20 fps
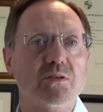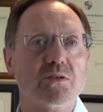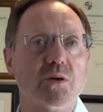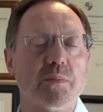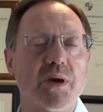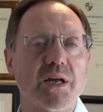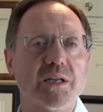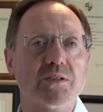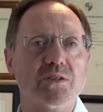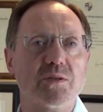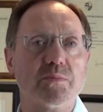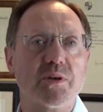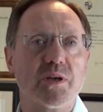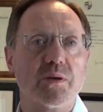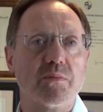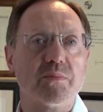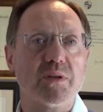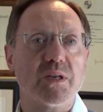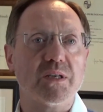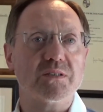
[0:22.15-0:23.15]
your management
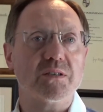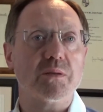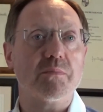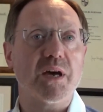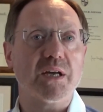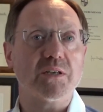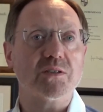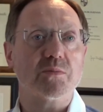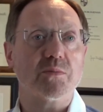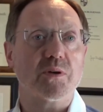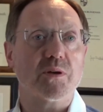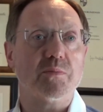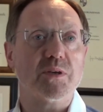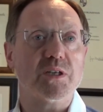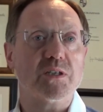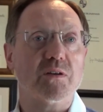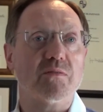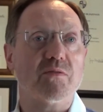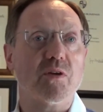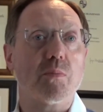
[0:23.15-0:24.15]
com is the management
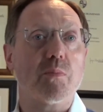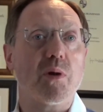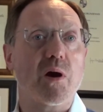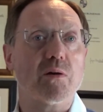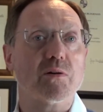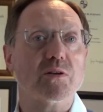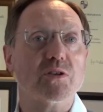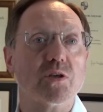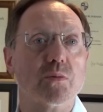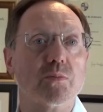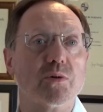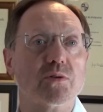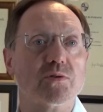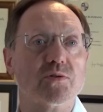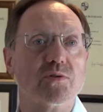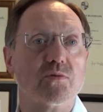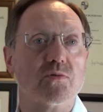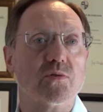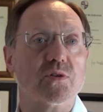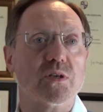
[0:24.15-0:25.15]
committee of your partnership or
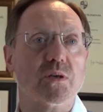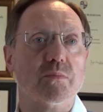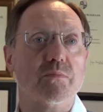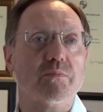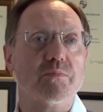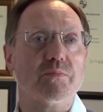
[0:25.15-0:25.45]
consortium.